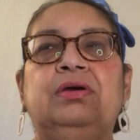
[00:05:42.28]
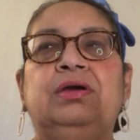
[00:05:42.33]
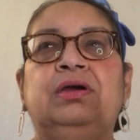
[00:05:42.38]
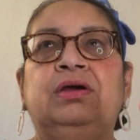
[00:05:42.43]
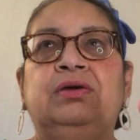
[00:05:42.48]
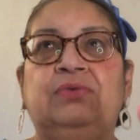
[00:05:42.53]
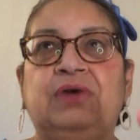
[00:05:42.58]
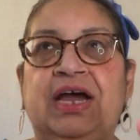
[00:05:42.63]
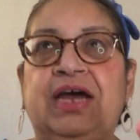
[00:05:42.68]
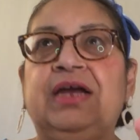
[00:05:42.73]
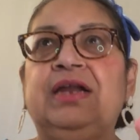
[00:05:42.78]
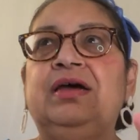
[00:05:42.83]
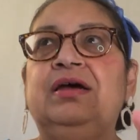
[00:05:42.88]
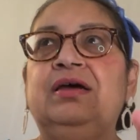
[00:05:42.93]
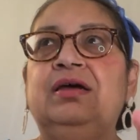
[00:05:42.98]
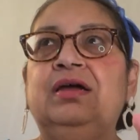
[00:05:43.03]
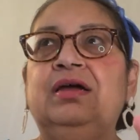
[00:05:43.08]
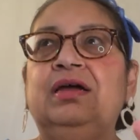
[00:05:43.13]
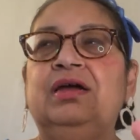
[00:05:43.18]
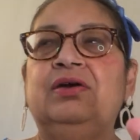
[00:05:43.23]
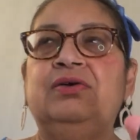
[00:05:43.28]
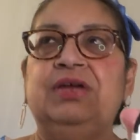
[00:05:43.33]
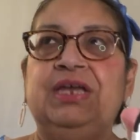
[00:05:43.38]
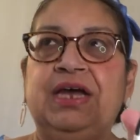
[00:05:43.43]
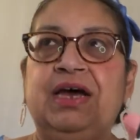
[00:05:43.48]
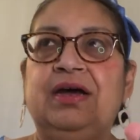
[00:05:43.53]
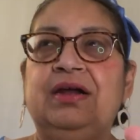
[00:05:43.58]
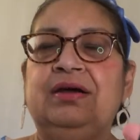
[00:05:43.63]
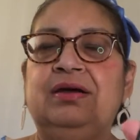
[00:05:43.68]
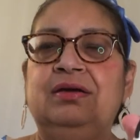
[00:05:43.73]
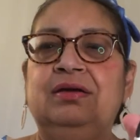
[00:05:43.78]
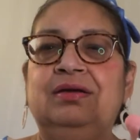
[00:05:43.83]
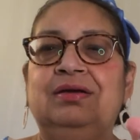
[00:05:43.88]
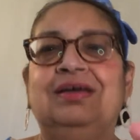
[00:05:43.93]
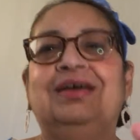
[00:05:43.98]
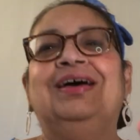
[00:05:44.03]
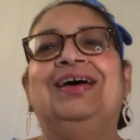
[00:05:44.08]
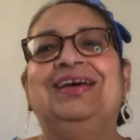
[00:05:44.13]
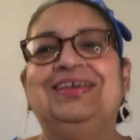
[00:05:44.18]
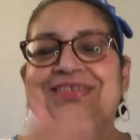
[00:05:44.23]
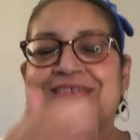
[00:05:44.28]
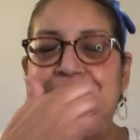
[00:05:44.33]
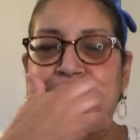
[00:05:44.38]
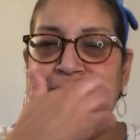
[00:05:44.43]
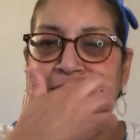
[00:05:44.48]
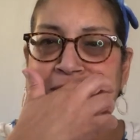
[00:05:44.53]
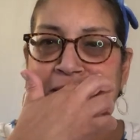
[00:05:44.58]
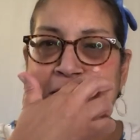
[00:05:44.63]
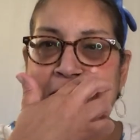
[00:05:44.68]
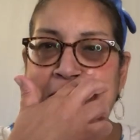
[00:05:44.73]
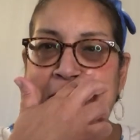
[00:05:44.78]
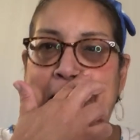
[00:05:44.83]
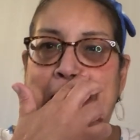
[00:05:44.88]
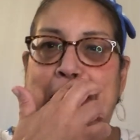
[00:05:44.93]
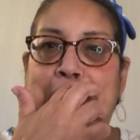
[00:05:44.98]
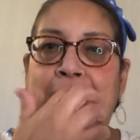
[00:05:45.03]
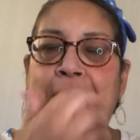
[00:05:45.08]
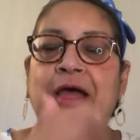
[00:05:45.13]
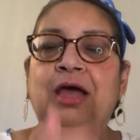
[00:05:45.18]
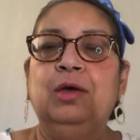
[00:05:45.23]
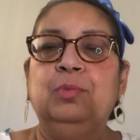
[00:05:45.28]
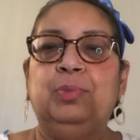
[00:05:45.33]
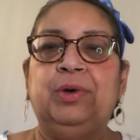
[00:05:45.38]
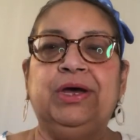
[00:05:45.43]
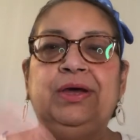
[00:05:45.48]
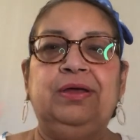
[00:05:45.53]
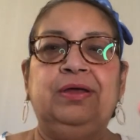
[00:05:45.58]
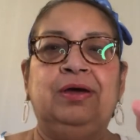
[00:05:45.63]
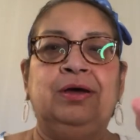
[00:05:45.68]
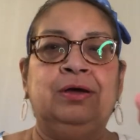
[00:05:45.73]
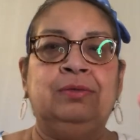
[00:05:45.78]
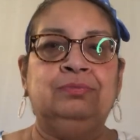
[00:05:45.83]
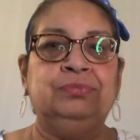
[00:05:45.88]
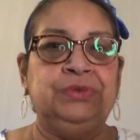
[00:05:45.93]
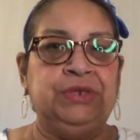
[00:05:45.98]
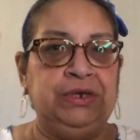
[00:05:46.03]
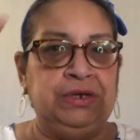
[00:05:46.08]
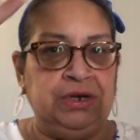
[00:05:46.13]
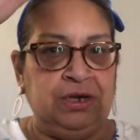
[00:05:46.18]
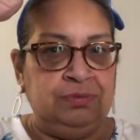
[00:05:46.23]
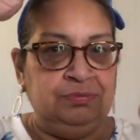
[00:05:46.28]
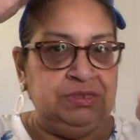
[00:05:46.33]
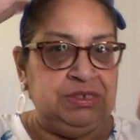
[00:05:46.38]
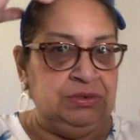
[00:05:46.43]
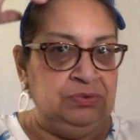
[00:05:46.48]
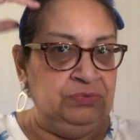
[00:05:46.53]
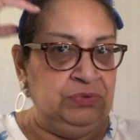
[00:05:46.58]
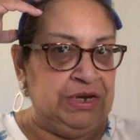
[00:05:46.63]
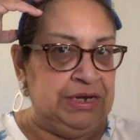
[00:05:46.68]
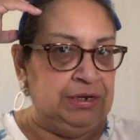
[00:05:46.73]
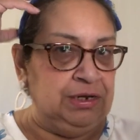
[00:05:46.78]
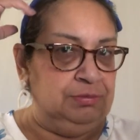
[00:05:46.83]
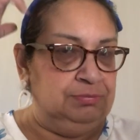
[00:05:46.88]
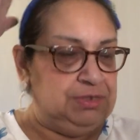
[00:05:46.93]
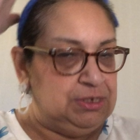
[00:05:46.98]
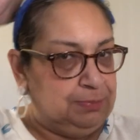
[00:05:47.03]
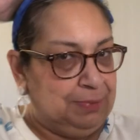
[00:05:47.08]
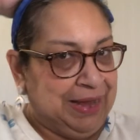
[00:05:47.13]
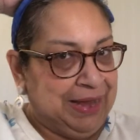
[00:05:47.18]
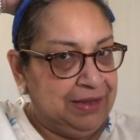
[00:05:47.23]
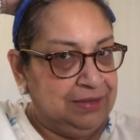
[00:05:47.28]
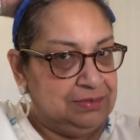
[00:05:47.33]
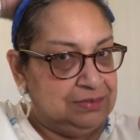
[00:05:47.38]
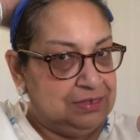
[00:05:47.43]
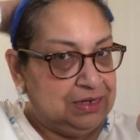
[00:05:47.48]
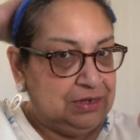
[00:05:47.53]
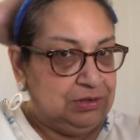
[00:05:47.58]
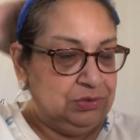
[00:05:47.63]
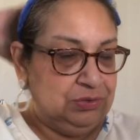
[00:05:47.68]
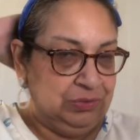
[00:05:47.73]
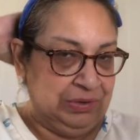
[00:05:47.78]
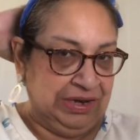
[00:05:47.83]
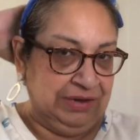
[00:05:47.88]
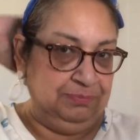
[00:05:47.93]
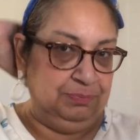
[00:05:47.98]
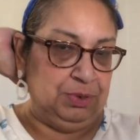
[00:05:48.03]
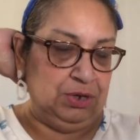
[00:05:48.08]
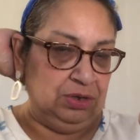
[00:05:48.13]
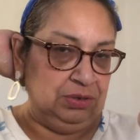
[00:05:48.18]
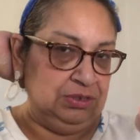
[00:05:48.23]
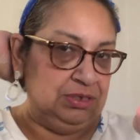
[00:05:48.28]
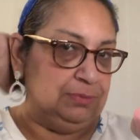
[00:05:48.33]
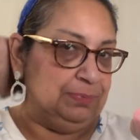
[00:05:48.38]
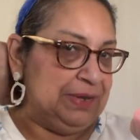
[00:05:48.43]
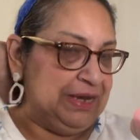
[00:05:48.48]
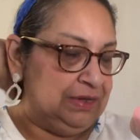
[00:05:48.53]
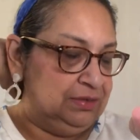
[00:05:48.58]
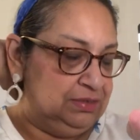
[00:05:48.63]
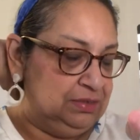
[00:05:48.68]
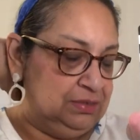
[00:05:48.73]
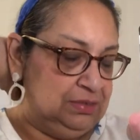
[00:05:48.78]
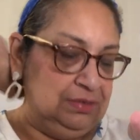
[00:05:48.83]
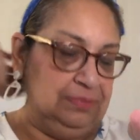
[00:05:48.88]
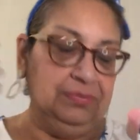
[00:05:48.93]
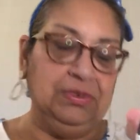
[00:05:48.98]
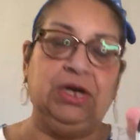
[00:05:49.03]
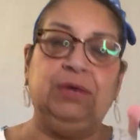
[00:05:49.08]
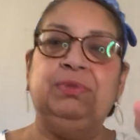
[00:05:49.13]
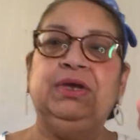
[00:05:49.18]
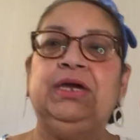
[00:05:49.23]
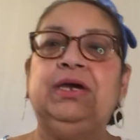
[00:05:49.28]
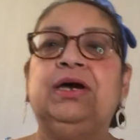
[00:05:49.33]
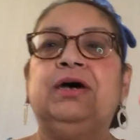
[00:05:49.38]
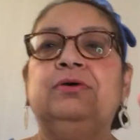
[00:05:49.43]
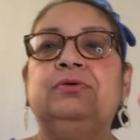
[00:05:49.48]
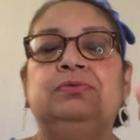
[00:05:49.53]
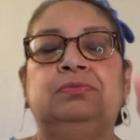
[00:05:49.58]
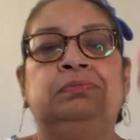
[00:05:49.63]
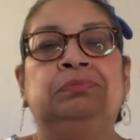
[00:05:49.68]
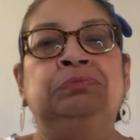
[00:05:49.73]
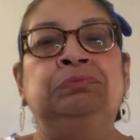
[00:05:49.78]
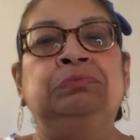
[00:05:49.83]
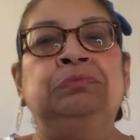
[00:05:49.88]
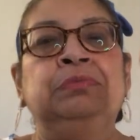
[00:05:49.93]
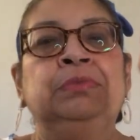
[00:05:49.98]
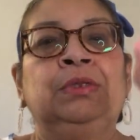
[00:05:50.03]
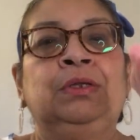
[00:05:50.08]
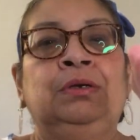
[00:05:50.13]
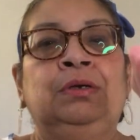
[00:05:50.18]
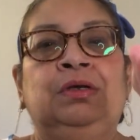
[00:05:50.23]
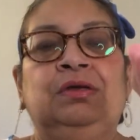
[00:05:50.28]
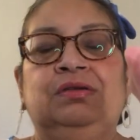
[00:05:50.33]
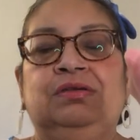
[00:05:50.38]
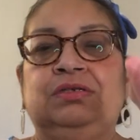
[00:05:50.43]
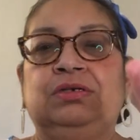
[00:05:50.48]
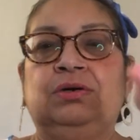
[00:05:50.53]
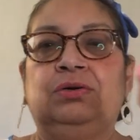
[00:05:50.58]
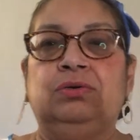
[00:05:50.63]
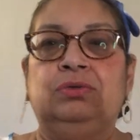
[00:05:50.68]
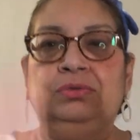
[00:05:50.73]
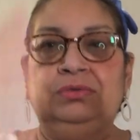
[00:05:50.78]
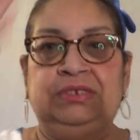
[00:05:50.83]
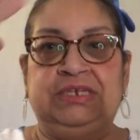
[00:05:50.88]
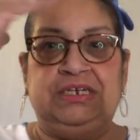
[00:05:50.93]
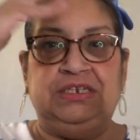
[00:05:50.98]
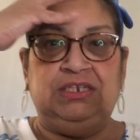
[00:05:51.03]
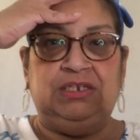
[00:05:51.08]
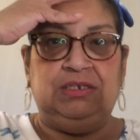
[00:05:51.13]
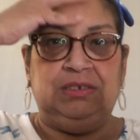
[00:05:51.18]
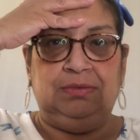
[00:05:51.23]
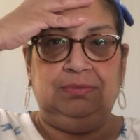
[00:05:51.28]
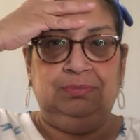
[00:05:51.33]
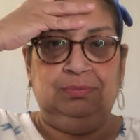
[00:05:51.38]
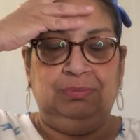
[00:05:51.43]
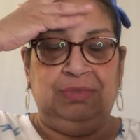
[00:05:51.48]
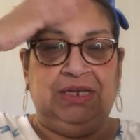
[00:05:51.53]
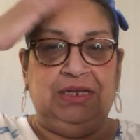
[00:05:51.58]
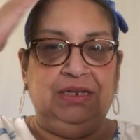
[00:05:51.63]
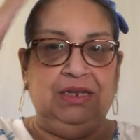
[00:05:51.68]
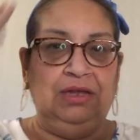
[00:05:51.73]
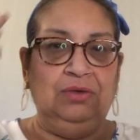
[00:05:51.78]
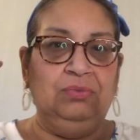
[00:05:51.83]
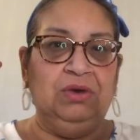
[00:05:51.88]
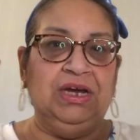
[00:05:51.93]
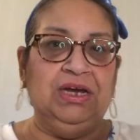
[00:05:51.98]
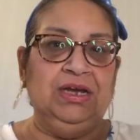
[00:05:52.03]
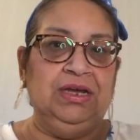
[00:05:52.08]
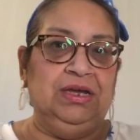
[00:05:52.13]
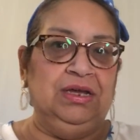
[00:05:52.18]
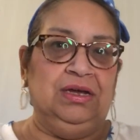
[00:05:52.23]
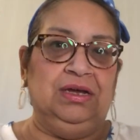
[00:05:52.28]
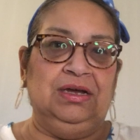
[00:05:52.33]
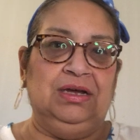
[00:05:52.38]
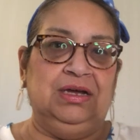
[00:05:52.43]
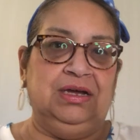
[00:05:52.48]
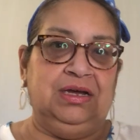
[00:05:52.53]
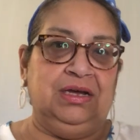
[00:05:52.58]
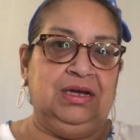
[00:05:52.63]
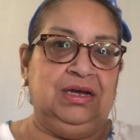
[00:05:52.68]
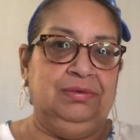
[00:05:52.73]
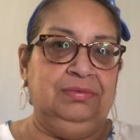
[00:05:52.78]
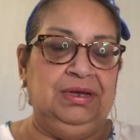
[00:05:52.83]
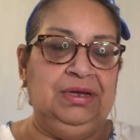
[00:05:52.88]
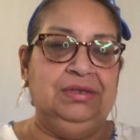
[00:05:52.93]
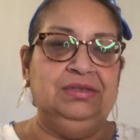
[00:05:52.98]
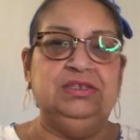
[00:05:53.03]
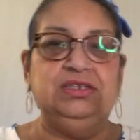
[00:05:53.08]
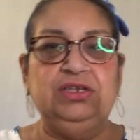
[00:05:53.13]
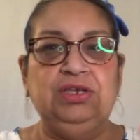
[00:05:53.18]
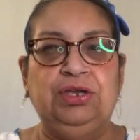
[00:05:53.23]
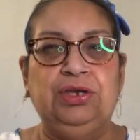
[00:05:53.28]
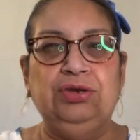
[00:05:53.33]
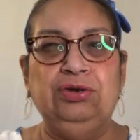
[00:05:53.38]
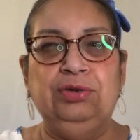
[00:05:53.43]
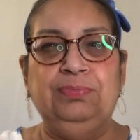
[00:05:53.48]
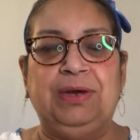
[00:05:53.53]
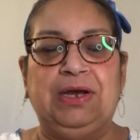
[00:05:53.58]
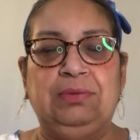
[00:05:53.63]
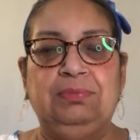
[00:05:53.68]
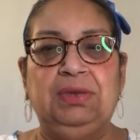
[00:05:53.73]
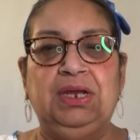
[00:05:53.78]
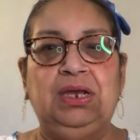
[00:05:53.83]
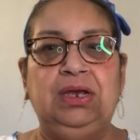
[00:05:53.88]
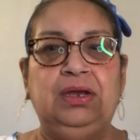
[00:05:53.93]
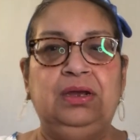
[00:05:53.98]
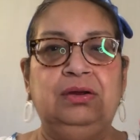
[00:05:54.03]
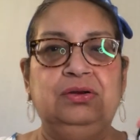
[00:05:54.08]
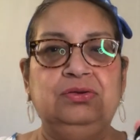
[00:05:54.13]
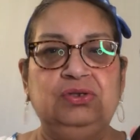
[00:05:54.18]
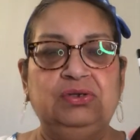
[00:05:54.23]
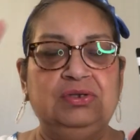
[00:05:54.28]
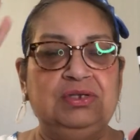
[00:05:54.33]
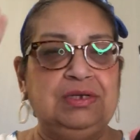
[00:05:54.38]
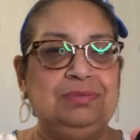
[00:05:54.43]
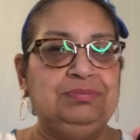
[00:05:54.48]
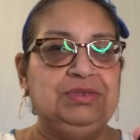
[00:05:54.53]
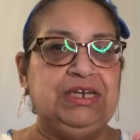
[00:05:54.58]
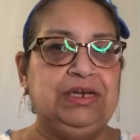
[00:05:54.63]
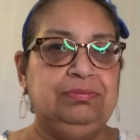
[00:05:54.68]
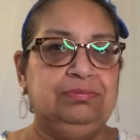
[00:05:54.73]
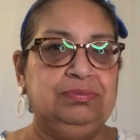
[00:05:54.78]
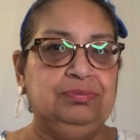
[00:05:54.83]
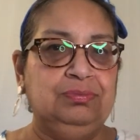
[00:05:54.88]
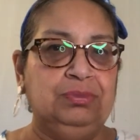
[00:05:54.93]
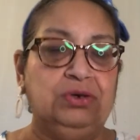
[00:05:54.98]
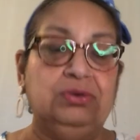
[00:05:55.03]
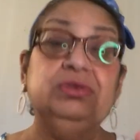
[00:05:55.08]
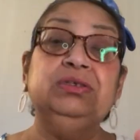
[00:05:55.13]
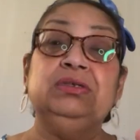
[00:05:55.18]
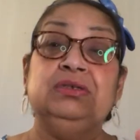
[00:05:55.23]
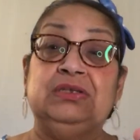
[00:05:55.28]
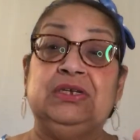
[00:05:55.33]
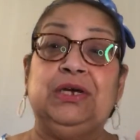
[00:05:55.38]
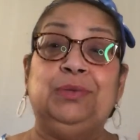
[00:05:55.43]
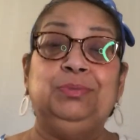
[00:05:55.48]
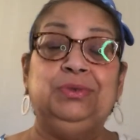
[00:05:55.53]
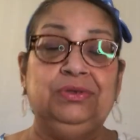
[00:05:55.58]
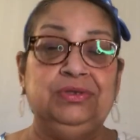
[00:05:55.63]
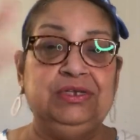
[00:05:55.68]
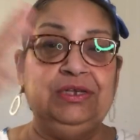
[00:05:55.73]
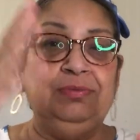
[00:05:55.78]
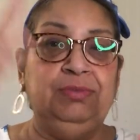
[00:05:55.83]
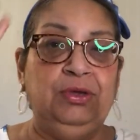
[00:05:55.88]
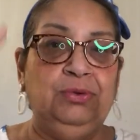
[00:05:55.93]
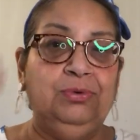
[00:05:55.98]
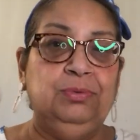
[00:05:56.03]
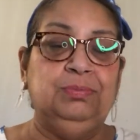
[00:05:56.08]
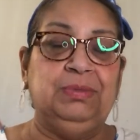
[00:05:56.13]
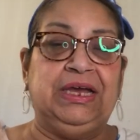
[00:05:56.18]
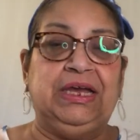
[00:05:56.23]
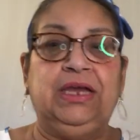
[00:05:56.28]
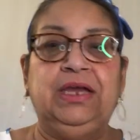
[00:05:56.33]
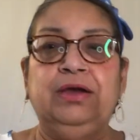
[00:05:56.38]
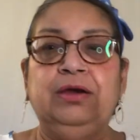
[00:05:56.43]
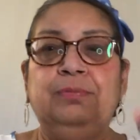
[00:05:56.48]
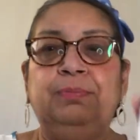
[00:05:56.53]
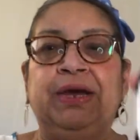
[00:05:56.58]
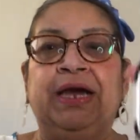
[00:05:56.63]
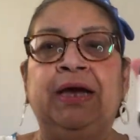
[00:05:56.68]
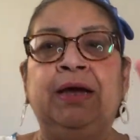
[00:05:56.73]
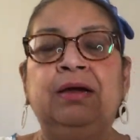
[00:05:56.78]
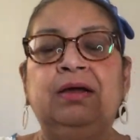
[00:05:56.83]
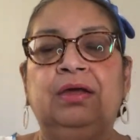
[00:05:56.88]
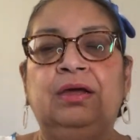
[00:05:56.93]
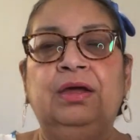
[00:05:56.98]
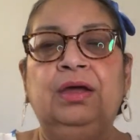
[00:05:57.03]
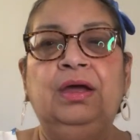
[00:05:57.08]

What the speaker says: areata, something like that. But it comes in random spots. I do have bald spots coming out. So that's mainly why I'm insecure about my hair. So sometimes, most of the time, you'll see me with my hair back